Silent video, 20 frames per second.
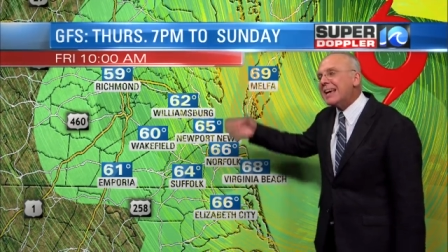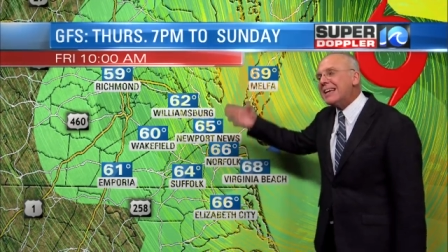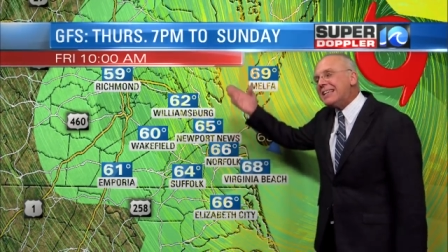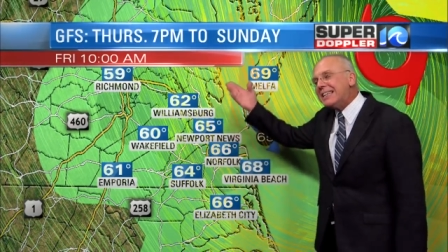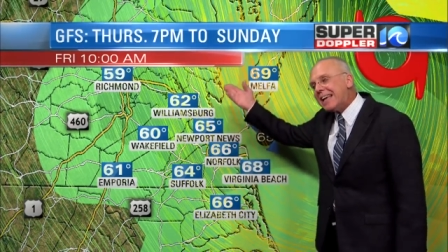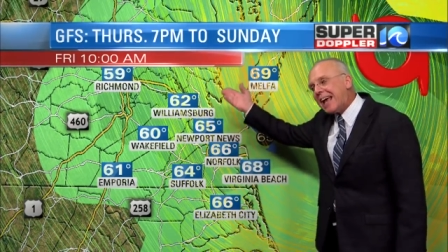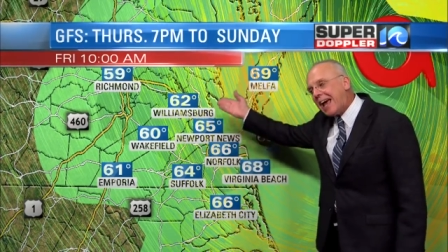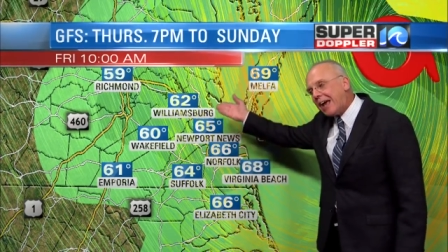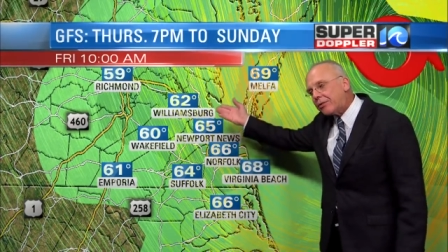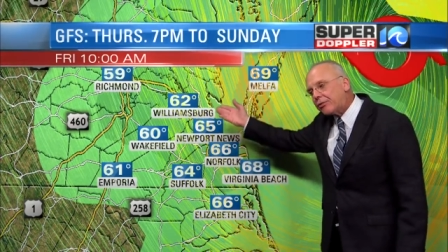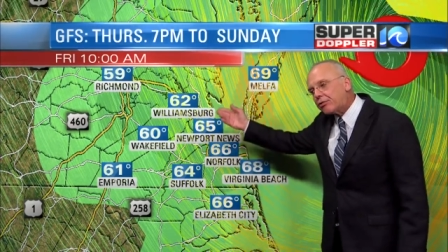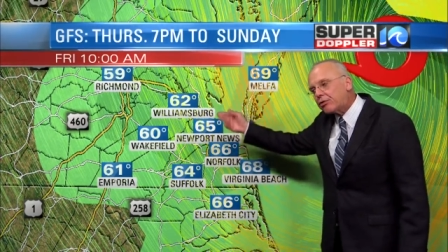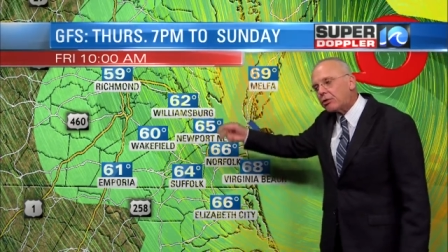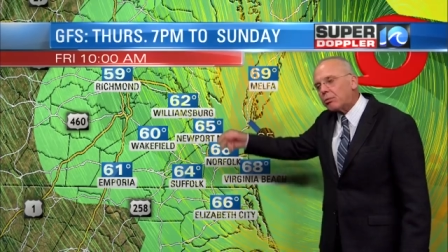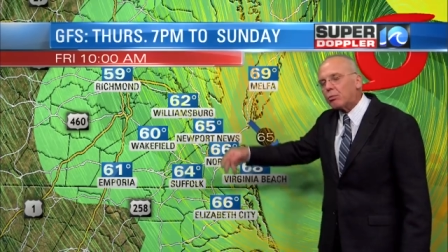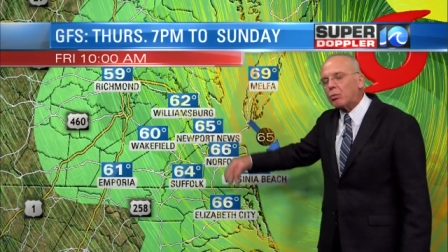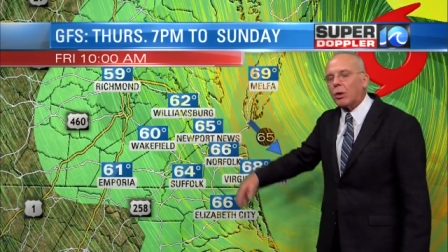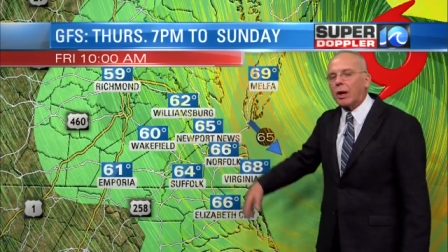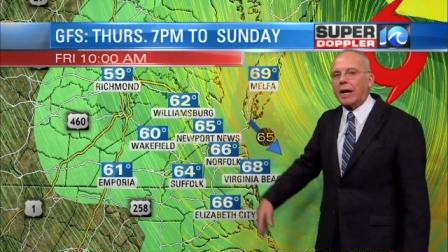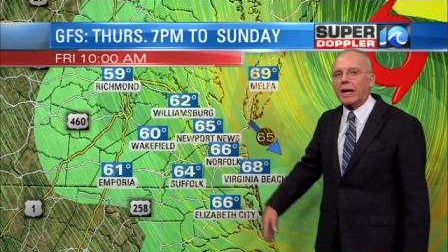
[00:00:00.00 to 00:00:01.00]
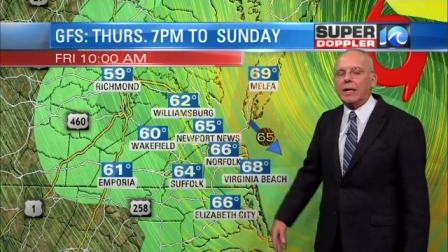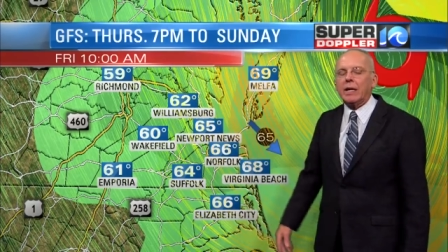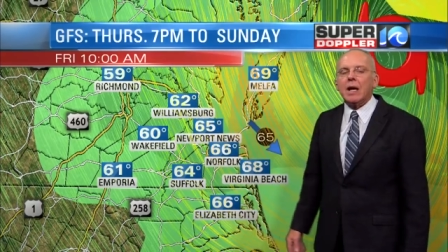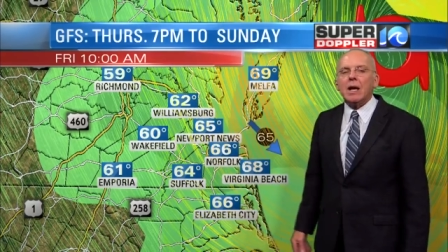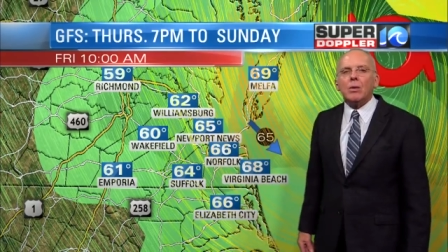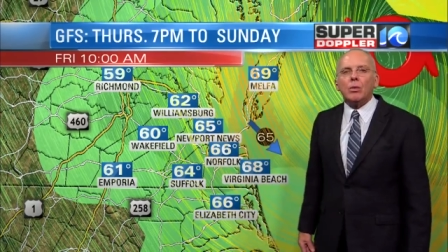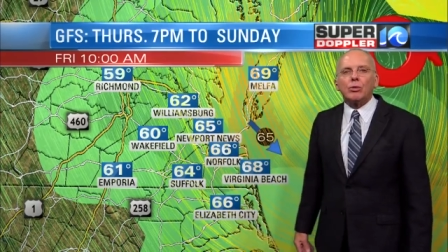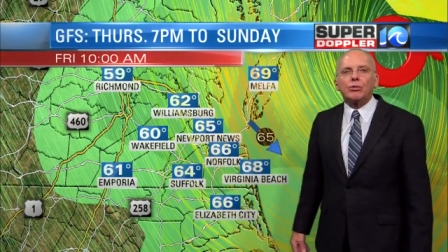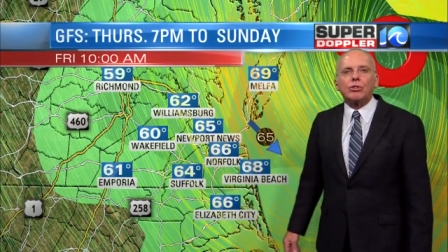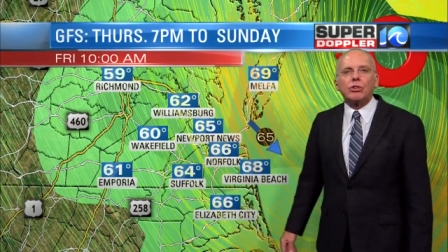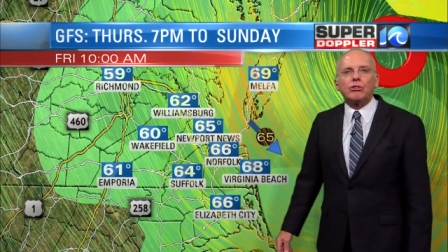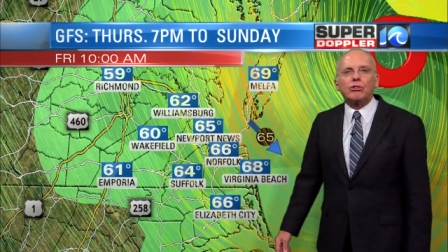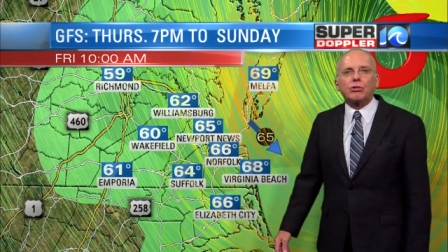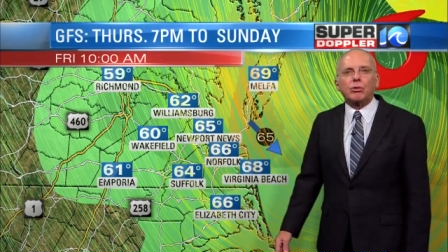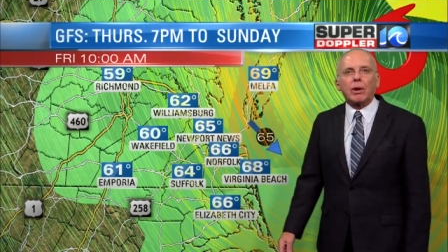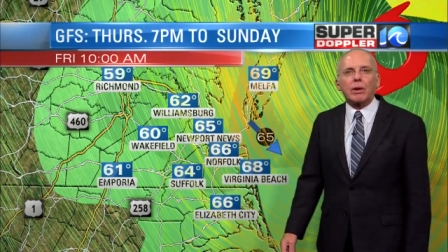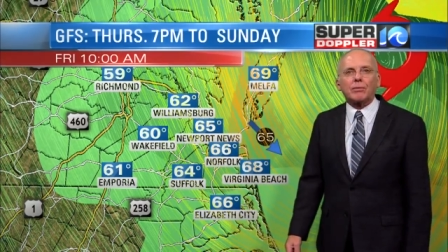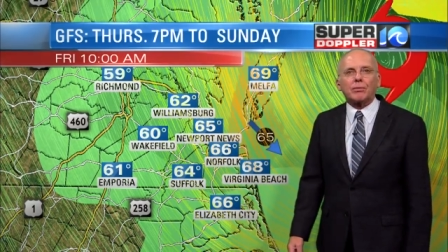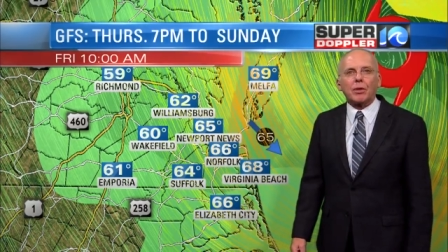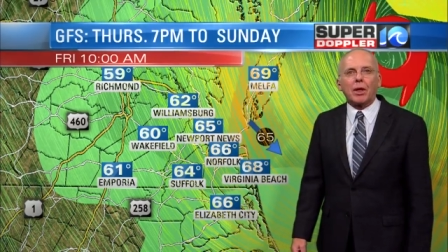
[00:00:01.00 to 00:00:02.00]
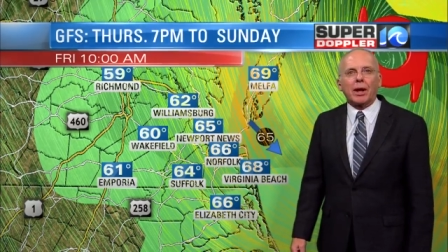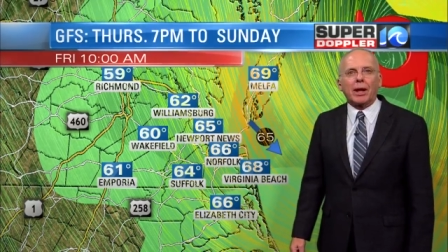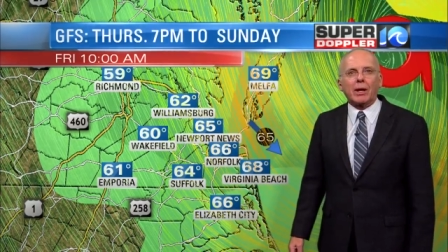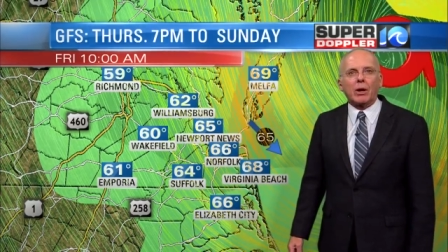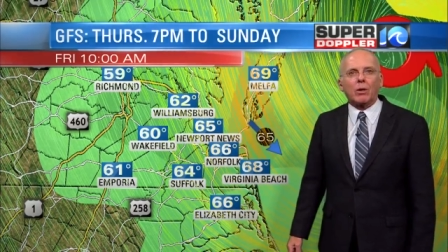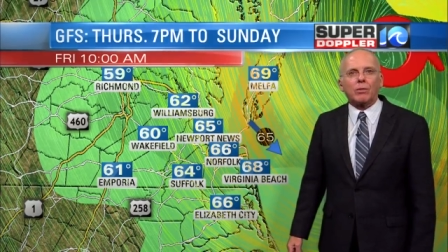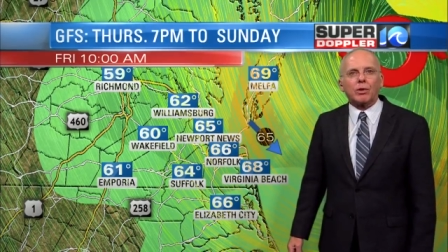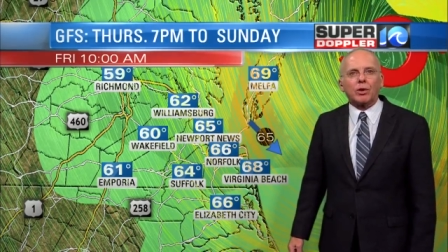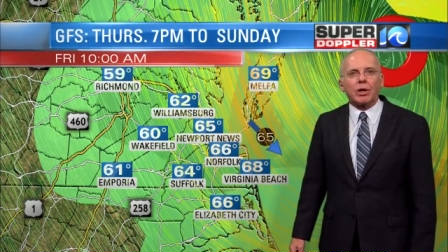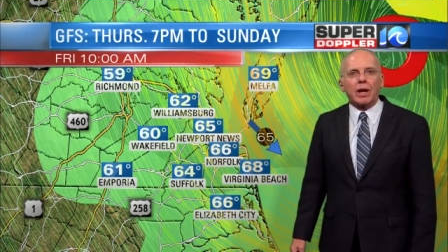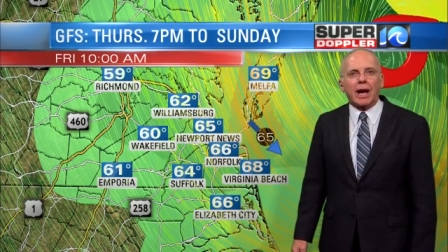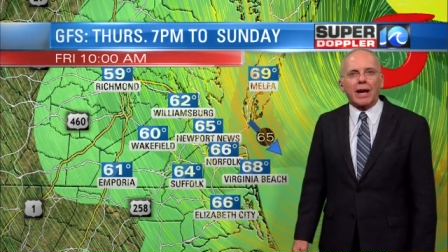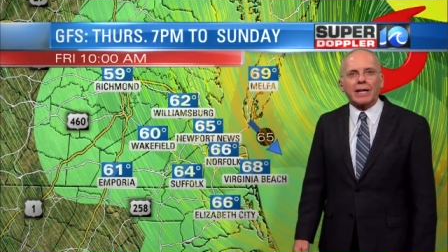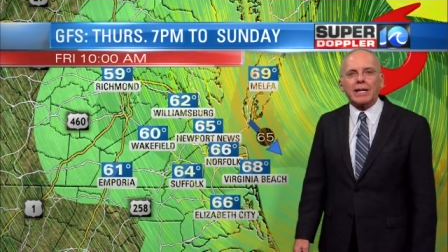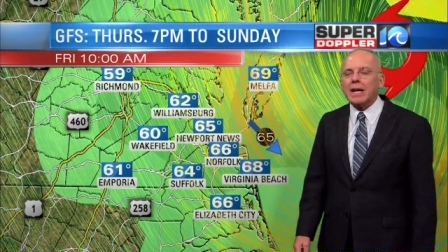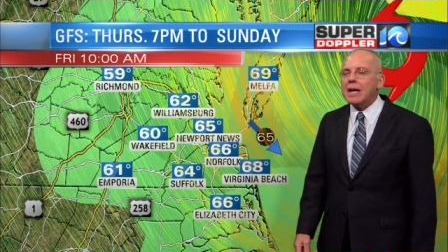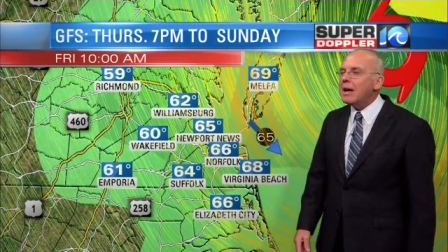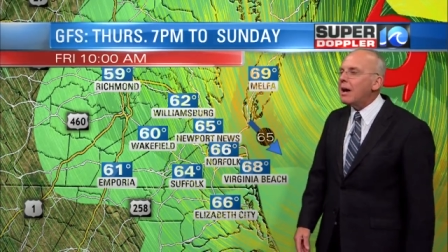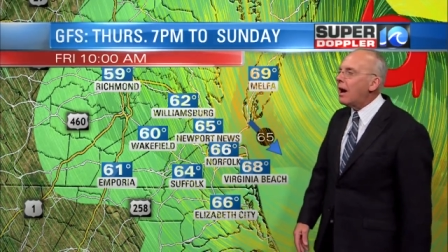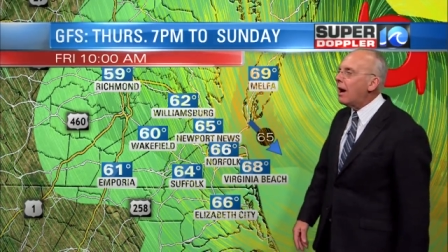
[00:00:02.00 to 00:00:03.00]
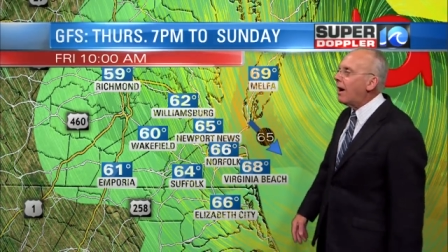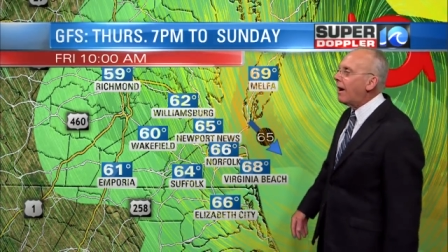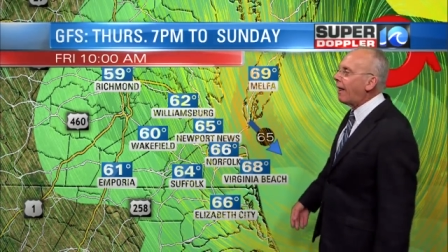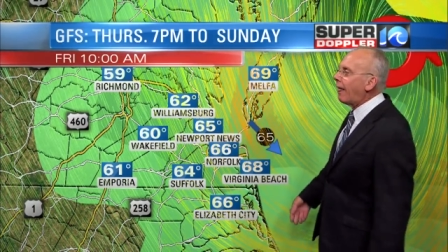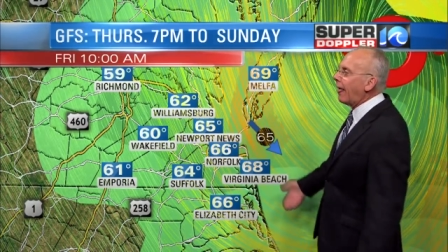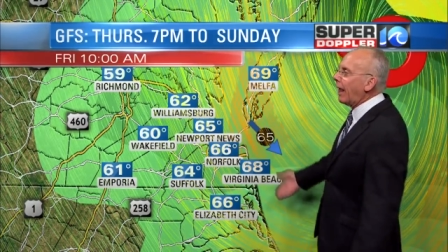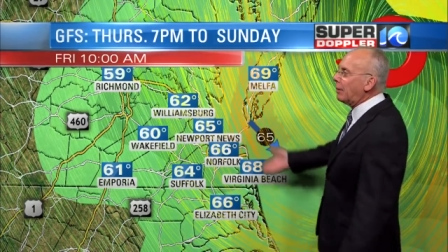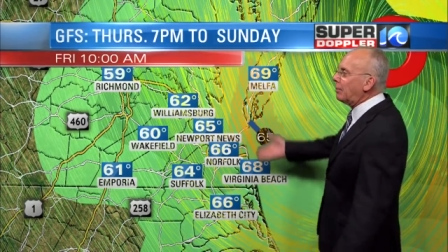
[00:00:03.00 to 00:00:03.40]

Yes, some rain. We'll see street flooding overnight uh,